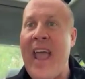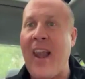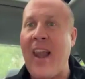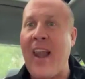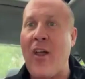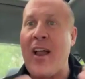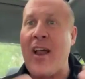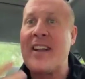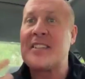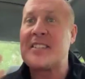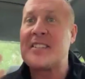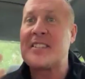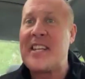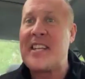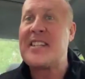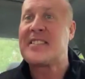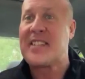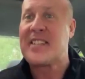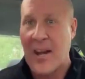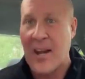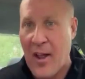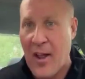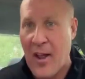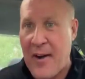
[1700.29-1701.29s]
and a lot of
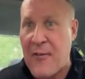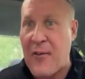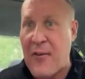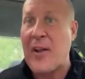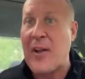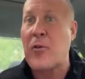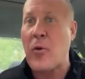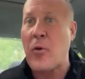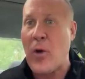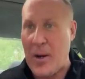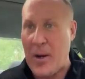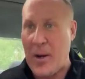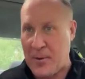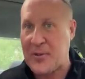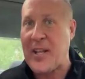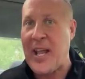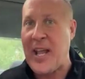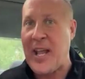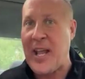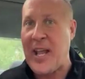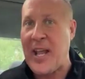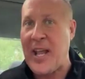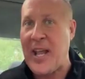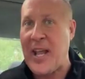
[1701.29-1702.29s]
seats and a lot of
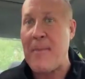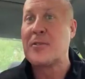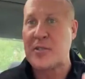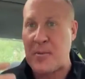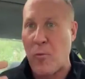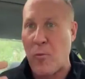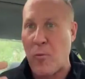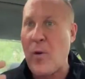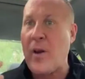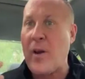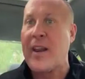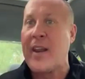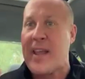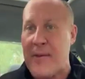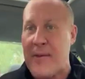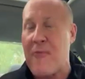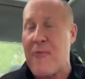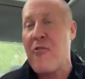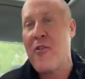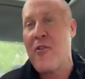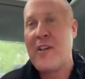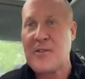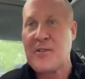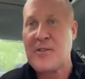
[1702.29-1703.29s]
incredible tables with some
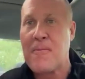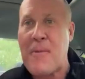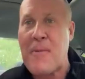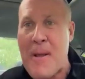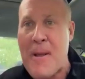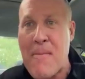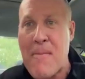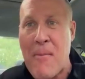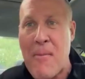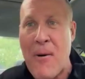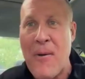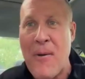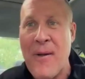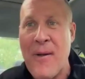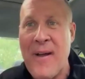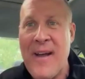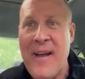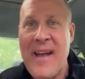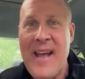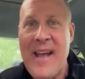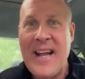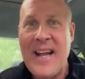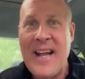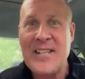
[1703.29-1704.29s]
really influential
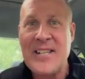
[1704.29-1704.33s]
people.